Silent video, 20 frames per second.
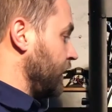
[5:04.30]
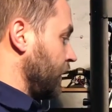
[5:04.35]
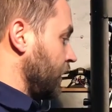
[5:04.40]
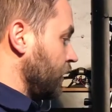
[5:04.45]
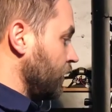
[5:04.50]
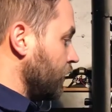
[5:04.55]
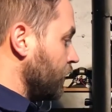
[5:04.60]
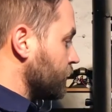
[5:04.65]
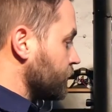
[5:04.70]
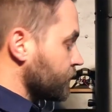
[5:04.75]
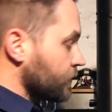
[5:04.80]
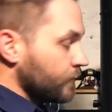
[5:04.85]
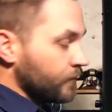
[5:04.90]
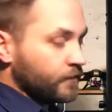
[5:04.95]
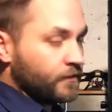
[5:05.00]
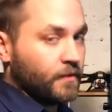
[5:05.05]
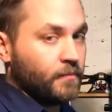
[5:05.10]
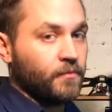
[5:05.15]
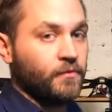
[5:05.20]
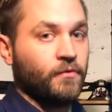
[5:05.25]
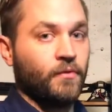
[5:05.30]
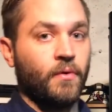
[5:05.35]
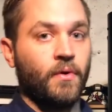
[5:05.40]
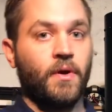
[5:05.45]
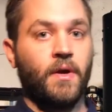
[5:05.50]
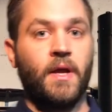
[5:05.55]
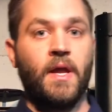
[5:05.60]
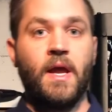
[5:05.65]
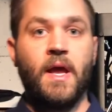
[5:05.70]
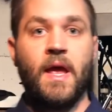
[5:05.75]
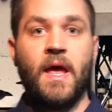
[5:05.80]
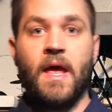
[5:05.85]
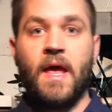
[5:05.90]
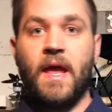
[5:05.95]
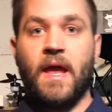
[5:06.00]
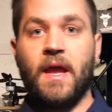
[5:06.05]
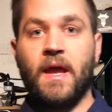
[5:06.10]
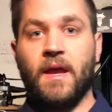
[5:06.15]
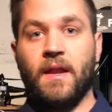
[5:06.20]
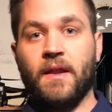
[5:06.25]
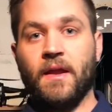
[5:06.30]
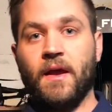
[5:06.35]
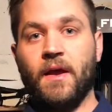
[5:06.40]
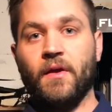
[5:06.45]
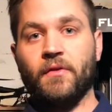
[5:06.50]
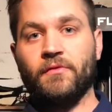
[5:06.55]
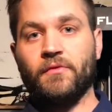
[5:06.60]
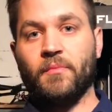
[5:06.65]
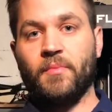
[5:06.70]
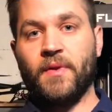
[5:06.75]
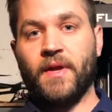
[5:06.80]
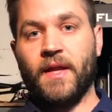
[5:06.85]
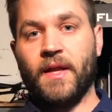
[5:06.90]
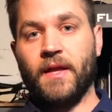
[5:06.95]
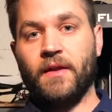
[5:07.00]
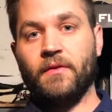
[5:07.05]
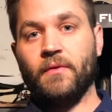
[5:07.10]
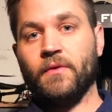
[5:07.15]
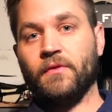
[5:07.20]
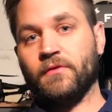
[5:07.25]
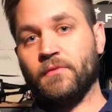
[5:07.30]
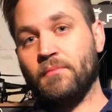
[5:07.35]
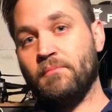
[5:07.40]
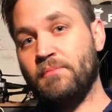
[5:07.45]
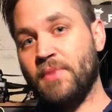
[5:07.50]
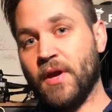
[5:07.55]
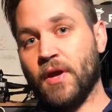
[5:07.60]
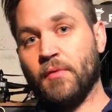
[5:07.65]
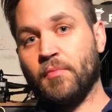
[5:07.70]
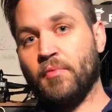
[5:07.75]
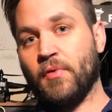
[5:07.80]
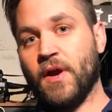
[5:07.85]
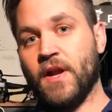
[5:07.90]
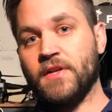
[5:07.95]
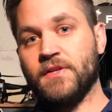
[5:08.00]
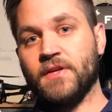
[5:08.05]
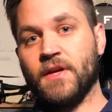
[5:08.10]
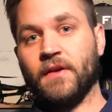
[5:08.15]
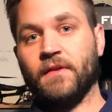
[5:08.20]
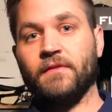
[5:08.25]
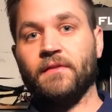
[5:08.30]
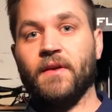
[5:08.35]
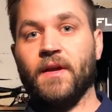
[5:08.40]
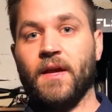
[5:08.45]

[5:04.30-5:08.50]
an enclosure of some sort, and I also plan on doing some bigger projects,